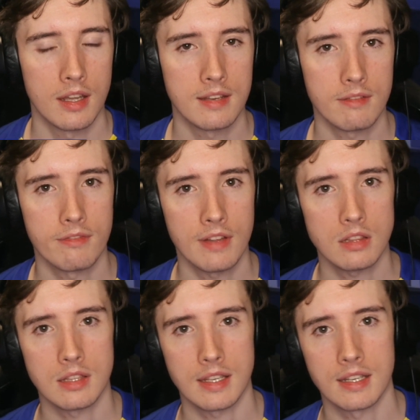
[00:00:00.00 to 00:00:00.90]
And it
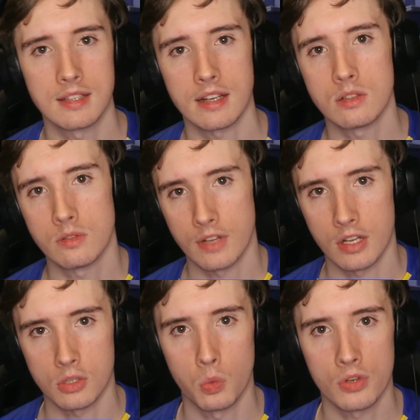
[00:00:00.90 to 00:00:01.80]
felt like Daniel
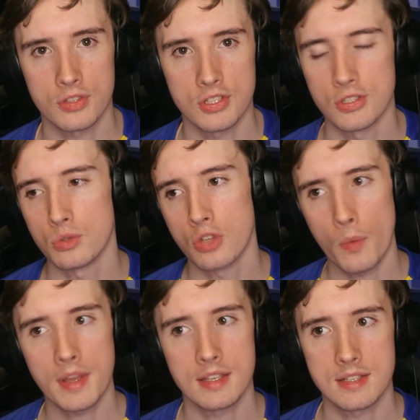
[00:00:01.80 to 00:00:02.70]
Farke wanted to,
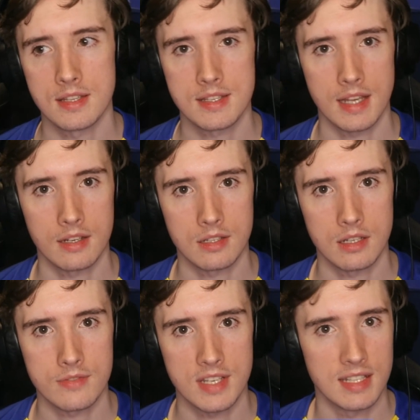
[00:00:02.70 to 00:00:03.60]
going into the second
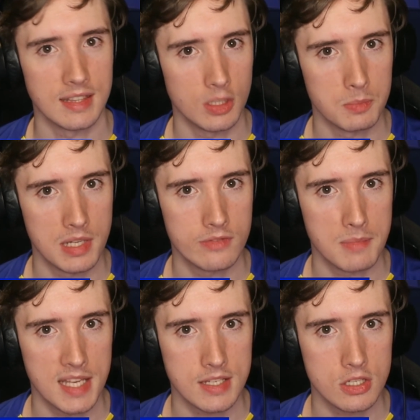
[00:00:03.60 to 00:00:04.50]
half, send a little bit of a
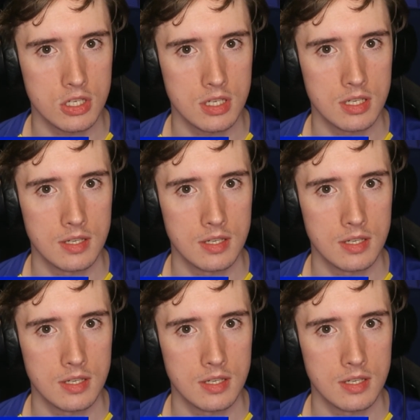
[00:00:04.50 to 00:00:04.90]
message.